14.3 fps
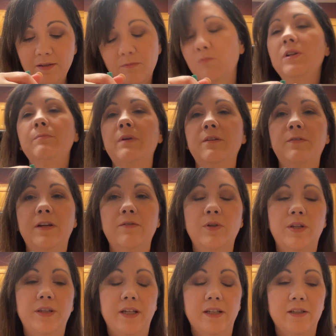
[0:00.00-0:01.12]
One of my
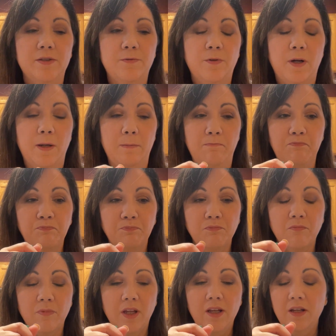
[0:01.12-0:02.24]
favorite things from
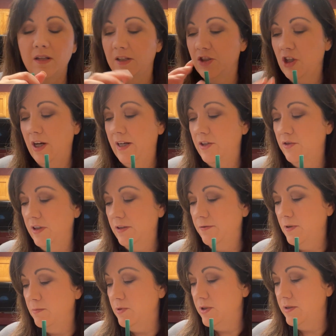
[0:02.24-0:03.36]
a chai drink
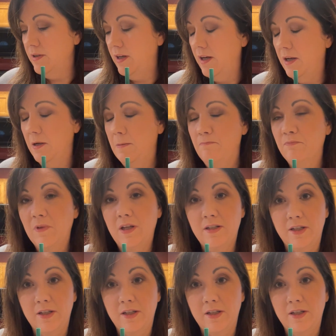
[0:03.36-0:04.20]
from um,